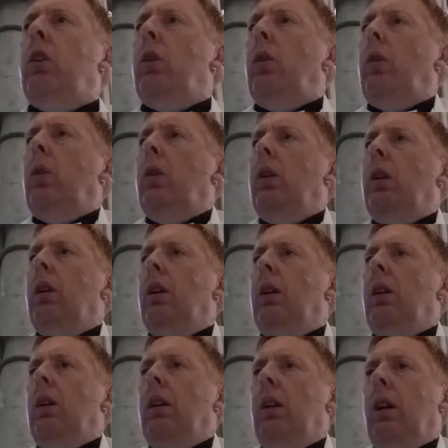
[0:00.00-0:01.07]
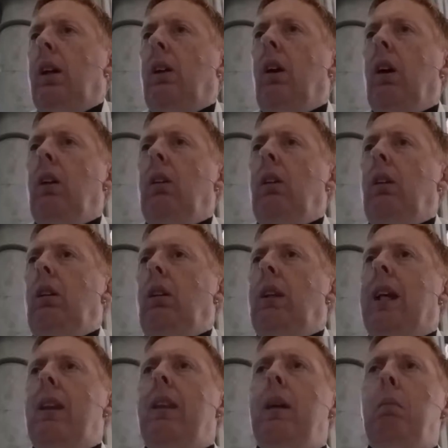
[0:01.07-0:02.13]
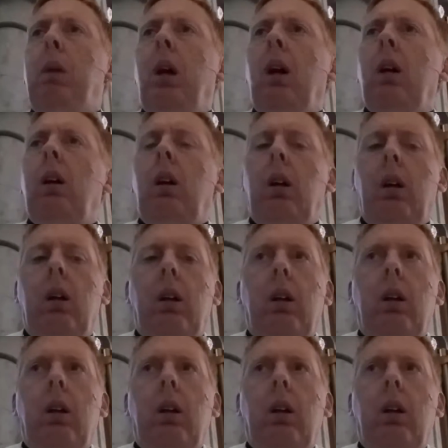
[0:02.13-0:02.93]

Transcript: to and not let them go.